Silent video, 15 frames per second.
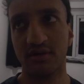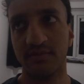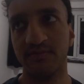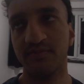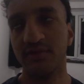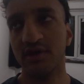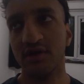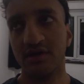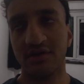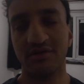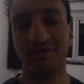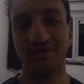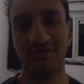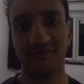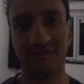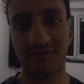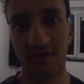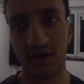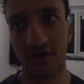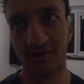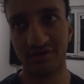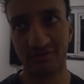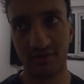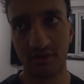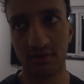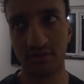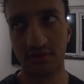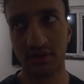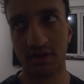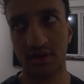It can also fly as
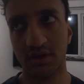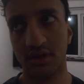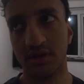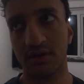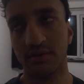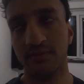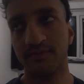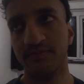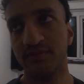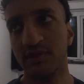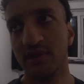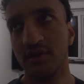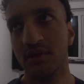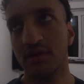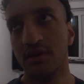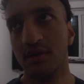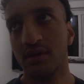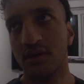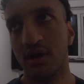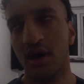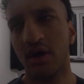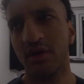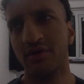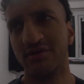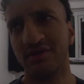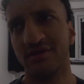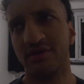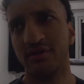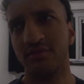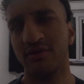well, so yeah. I don't know its
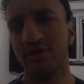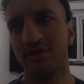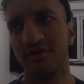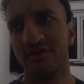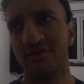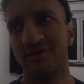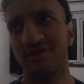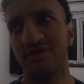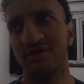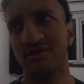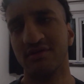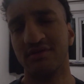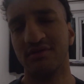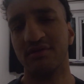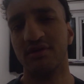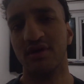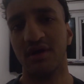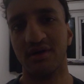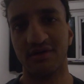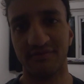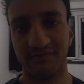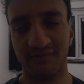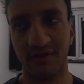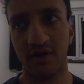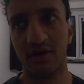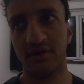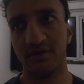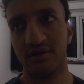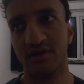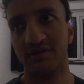other abilities. Yeah, it can
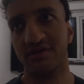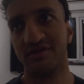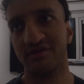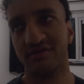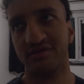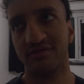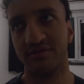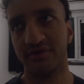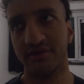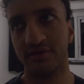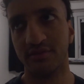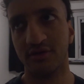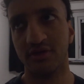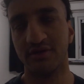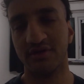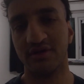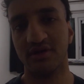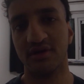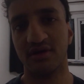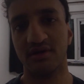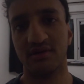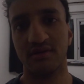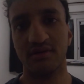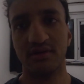fly, yeah, that's also another ability, yeah.